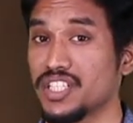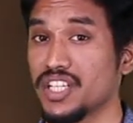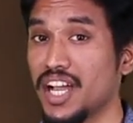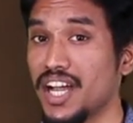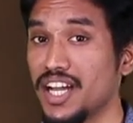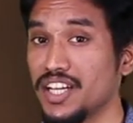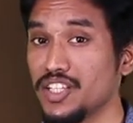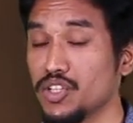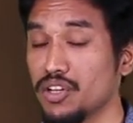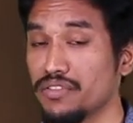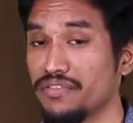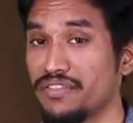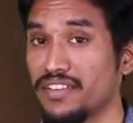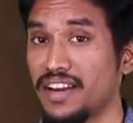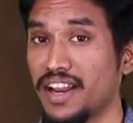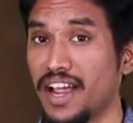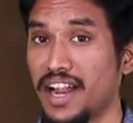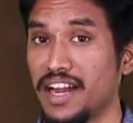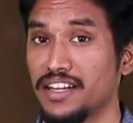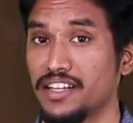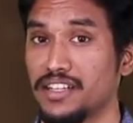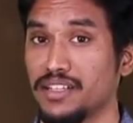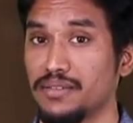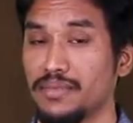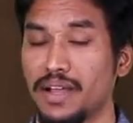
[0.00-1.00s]
charge of an
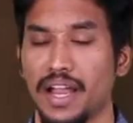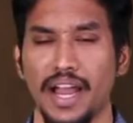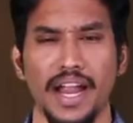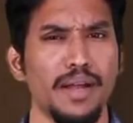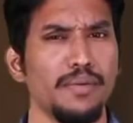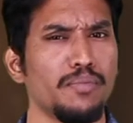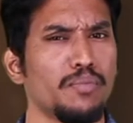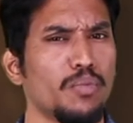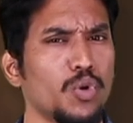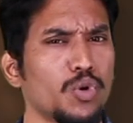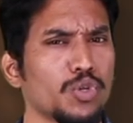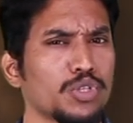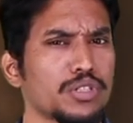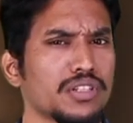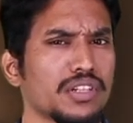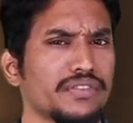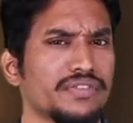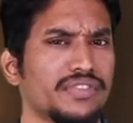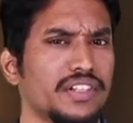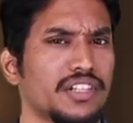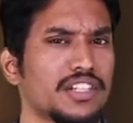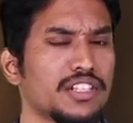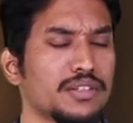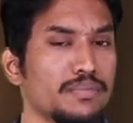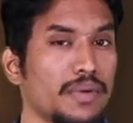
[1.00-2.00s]
atom and most
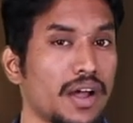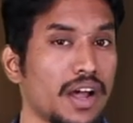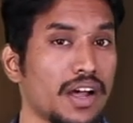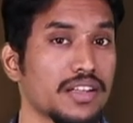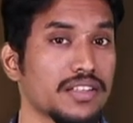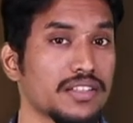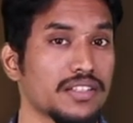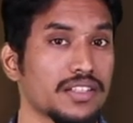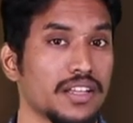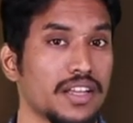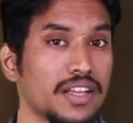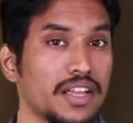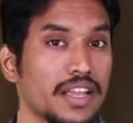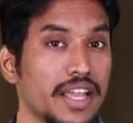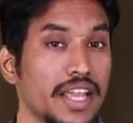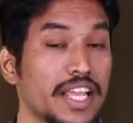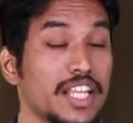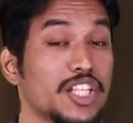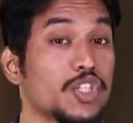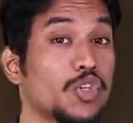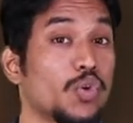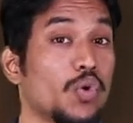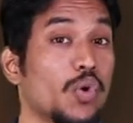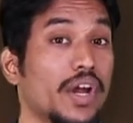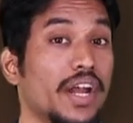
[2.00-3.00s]
of its mass
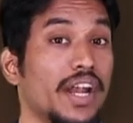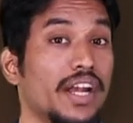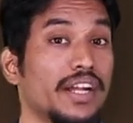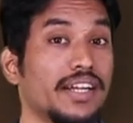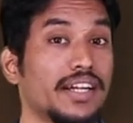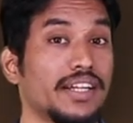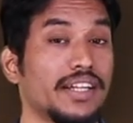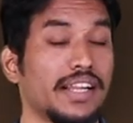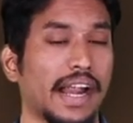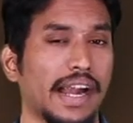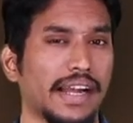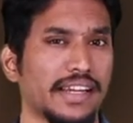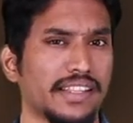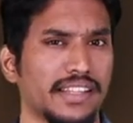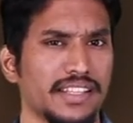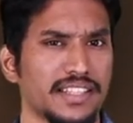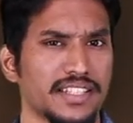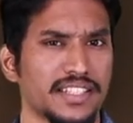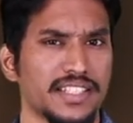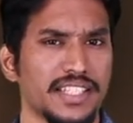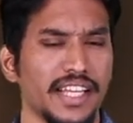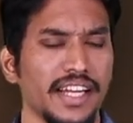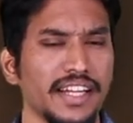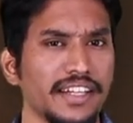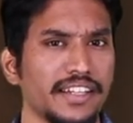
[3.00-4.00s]
is located at the
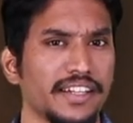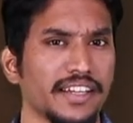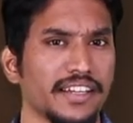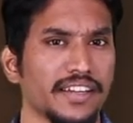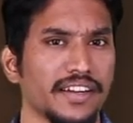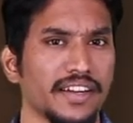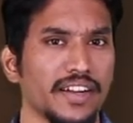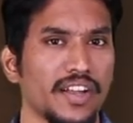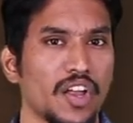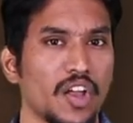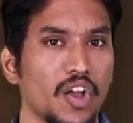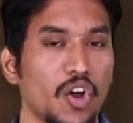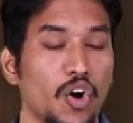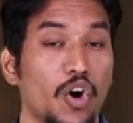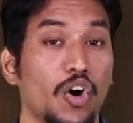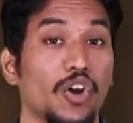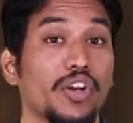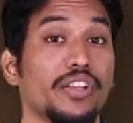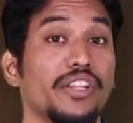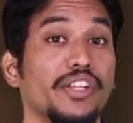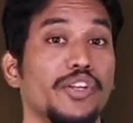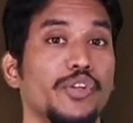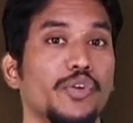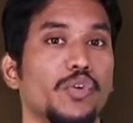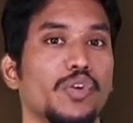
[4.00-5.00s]
center
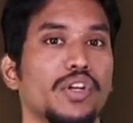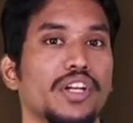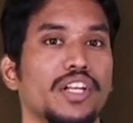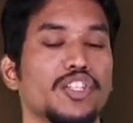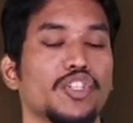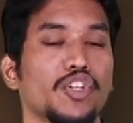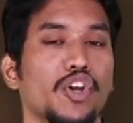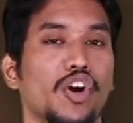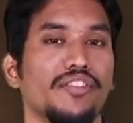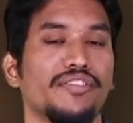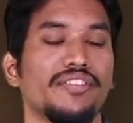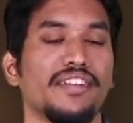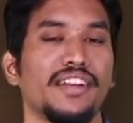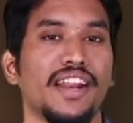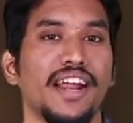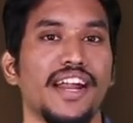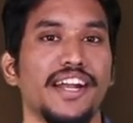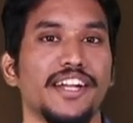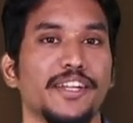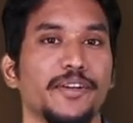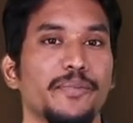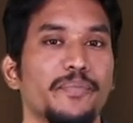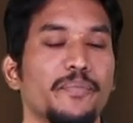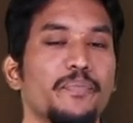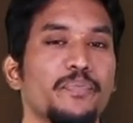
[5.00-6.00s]
or the nucleus of an
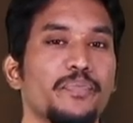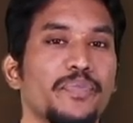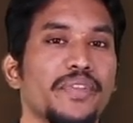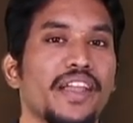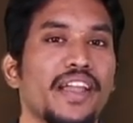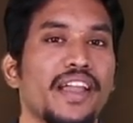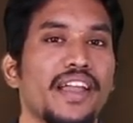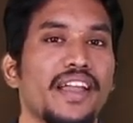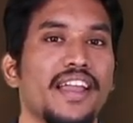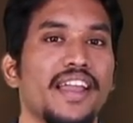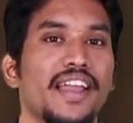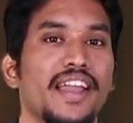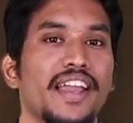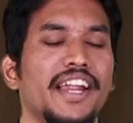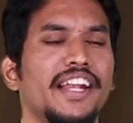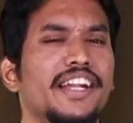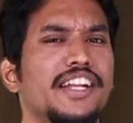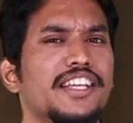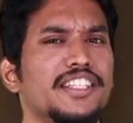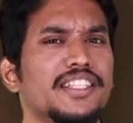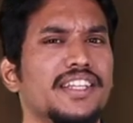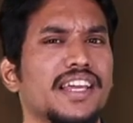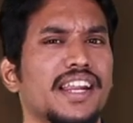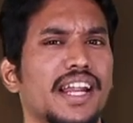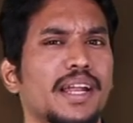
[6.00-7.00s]
atom. He
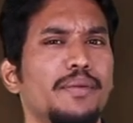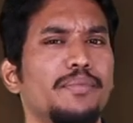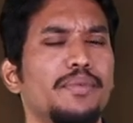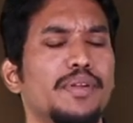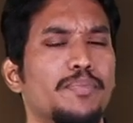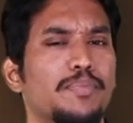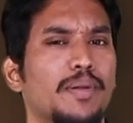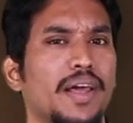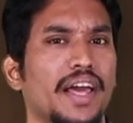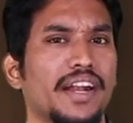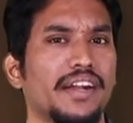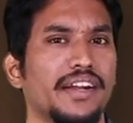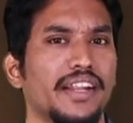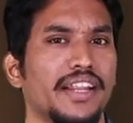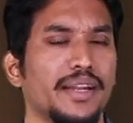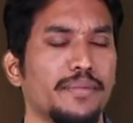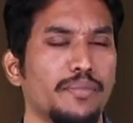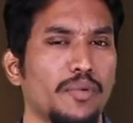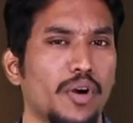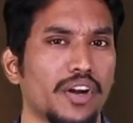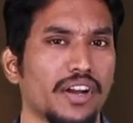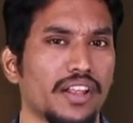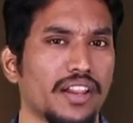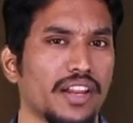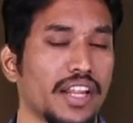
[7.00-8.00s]
described a planetary
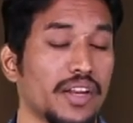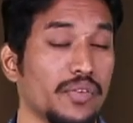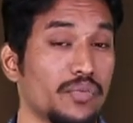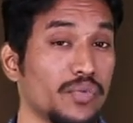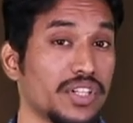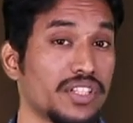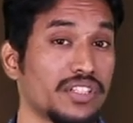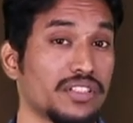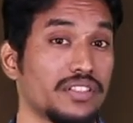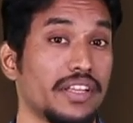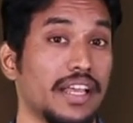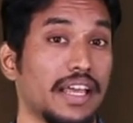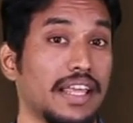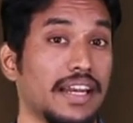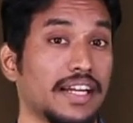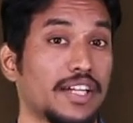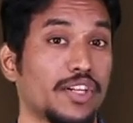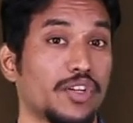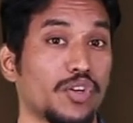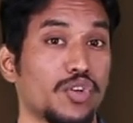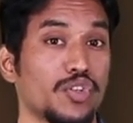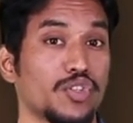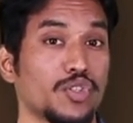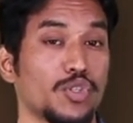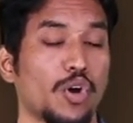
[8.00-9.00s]
model in which the
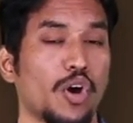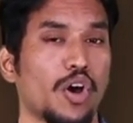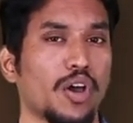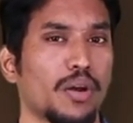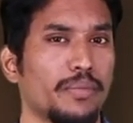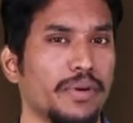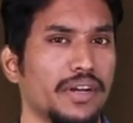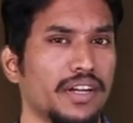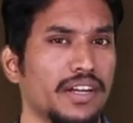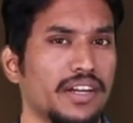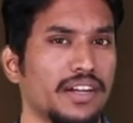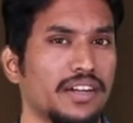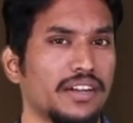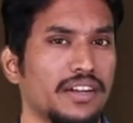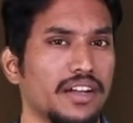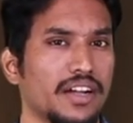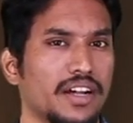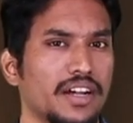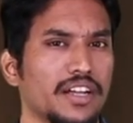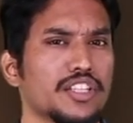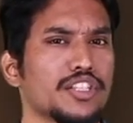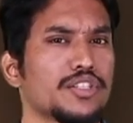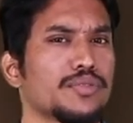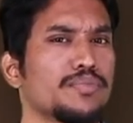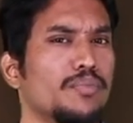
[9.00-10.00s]
electrons orbited
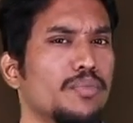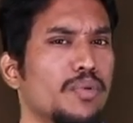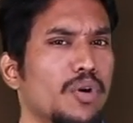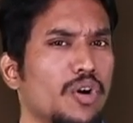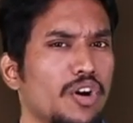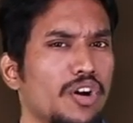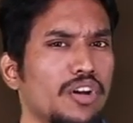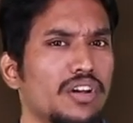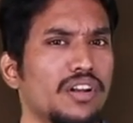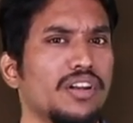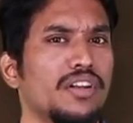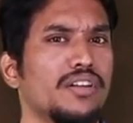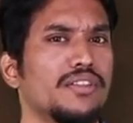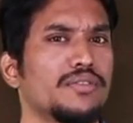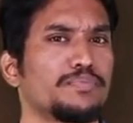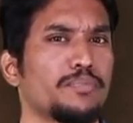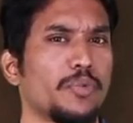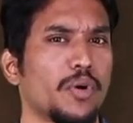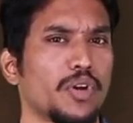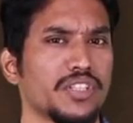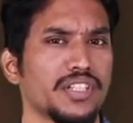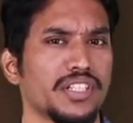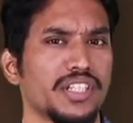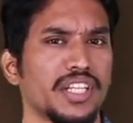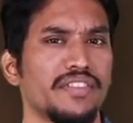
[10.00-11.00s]
a small
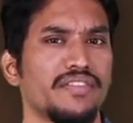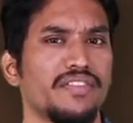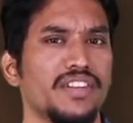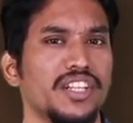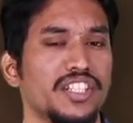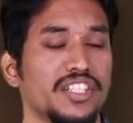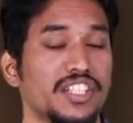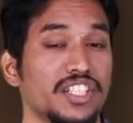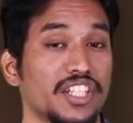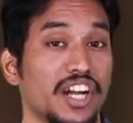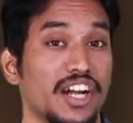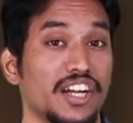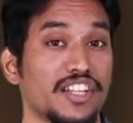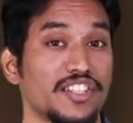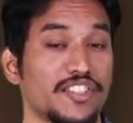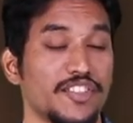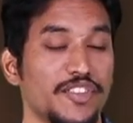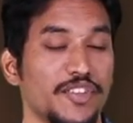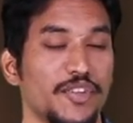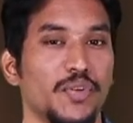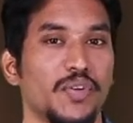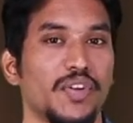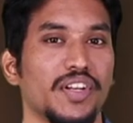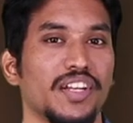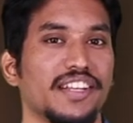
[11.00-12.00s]
positively charged
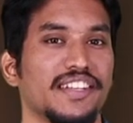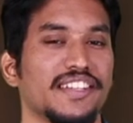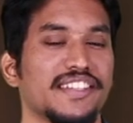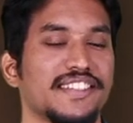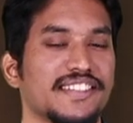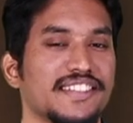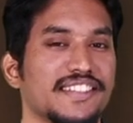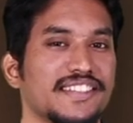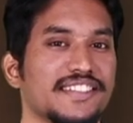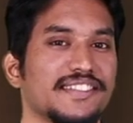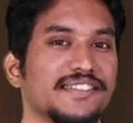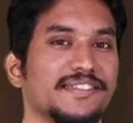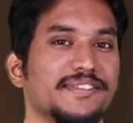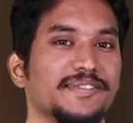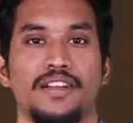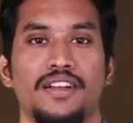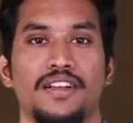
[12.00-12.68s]
nucleus.